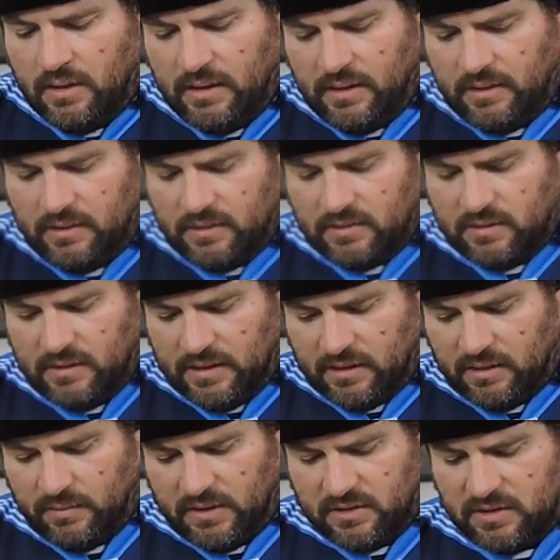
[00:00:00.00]
and it's not
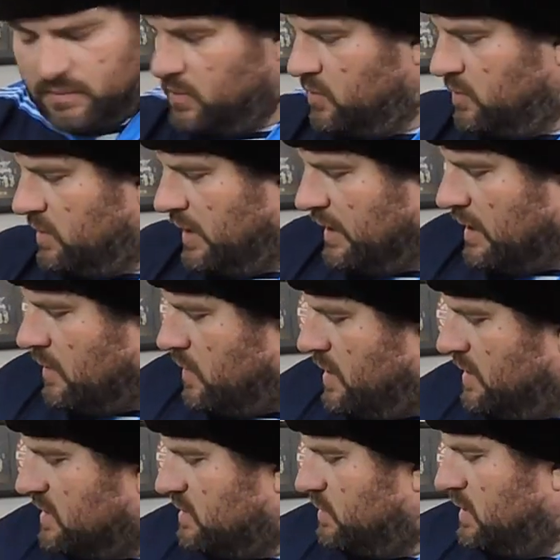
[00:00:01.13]
going to be smooth like I
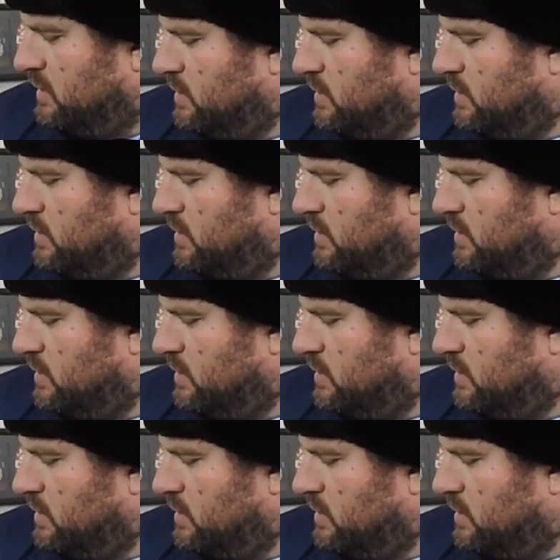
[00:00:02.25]
want it to be,